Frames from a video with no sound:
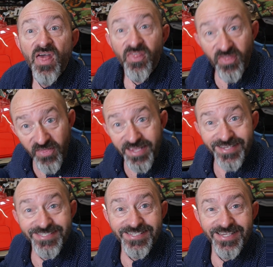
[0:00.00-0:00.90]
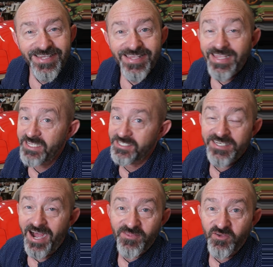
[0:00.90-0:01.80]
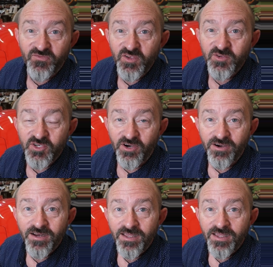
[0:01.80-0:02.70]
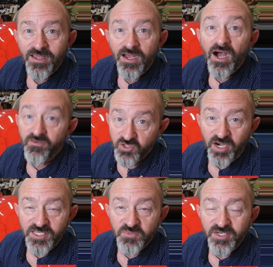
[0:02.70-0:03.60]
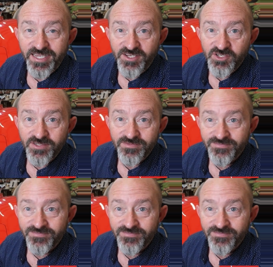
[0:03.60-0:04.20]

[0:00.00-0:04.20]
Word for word: This is not the future of transportation.